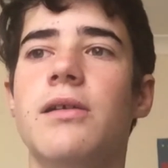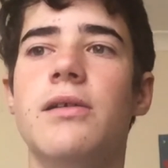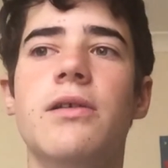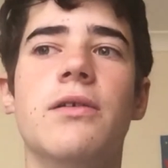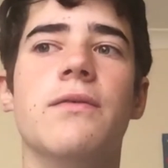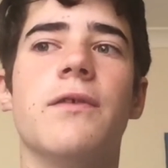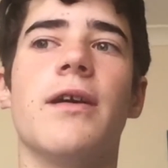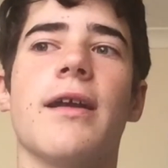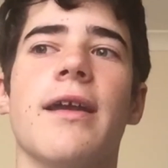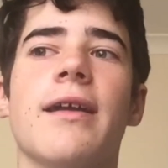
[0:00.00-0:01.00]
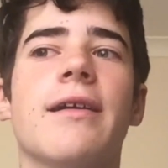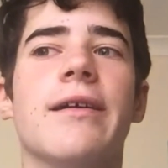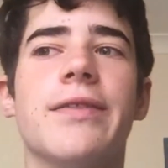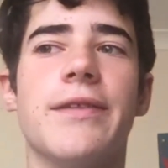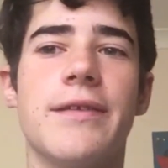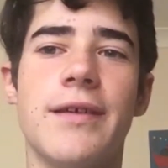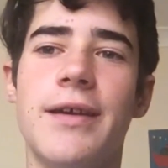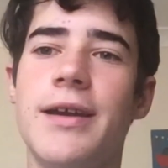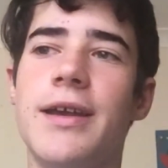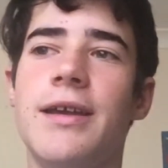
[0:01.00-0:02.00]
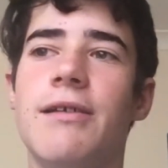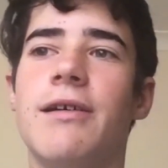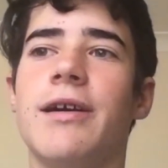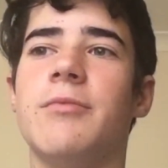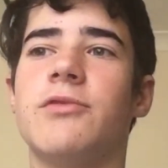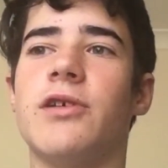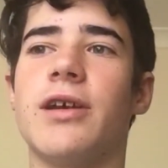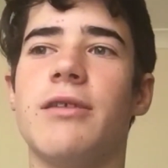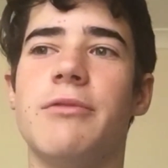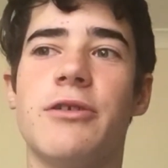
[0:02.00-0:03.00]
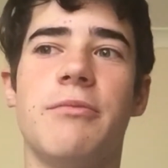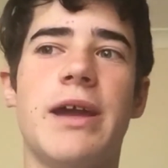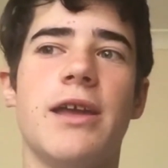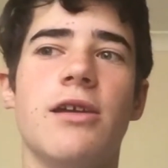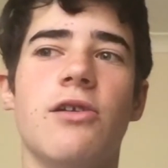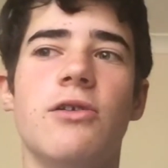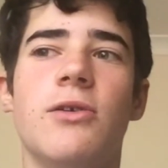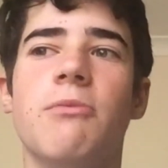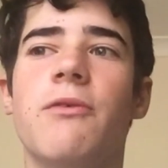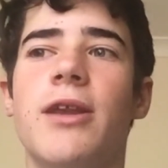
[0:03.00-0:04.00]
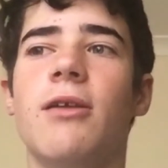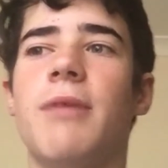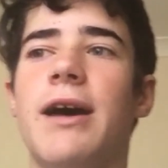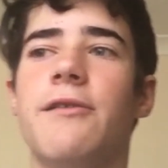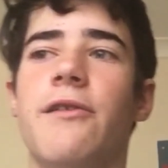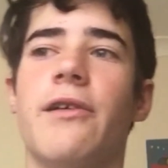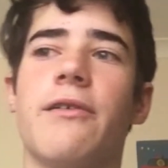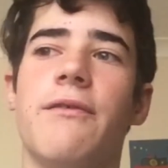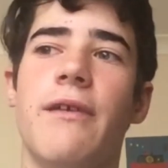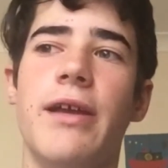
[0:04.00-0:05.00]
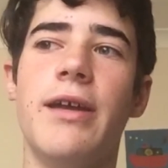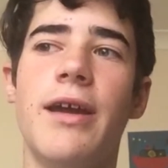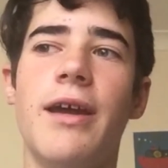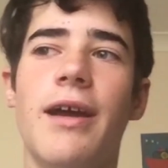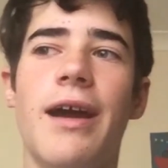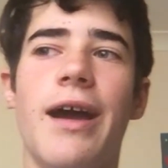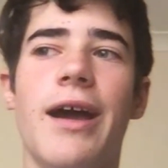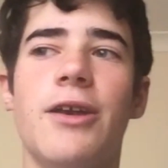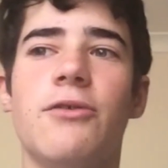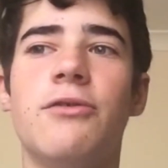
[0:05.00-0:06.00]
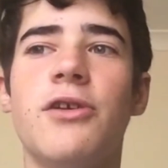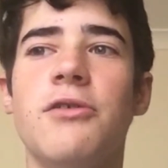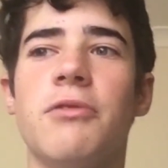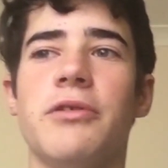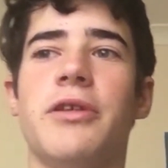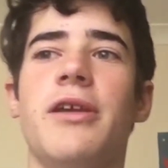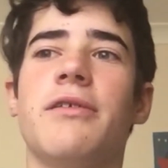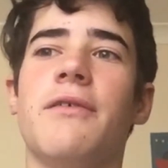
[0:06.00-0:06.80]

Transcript: You fucking cunts. Here I am trying to make a YouTube video about geography, and all you want is a